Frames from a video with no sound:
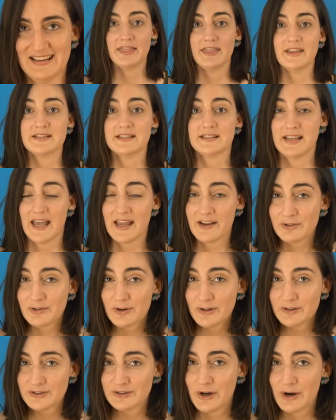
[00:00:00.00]
The
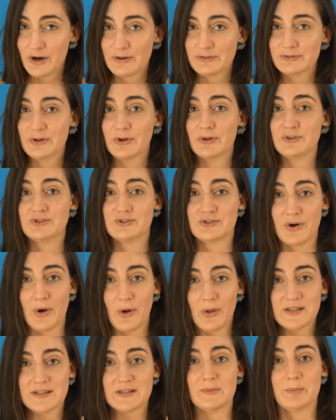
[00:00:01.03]
sacral nerve
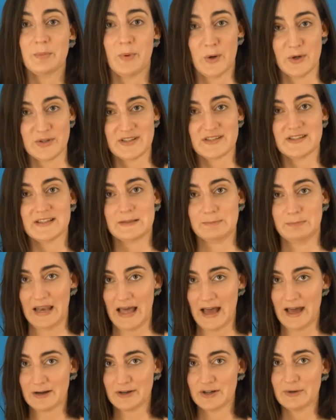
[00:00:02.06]
controls a person's
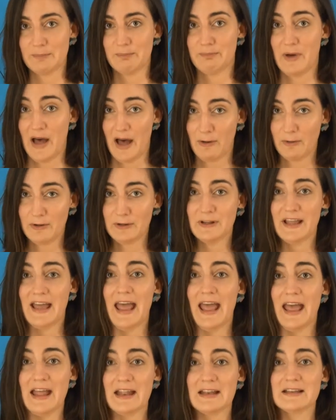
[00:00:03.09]
bladder, bowel,
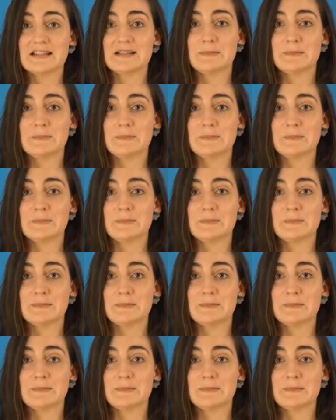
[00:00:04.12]
and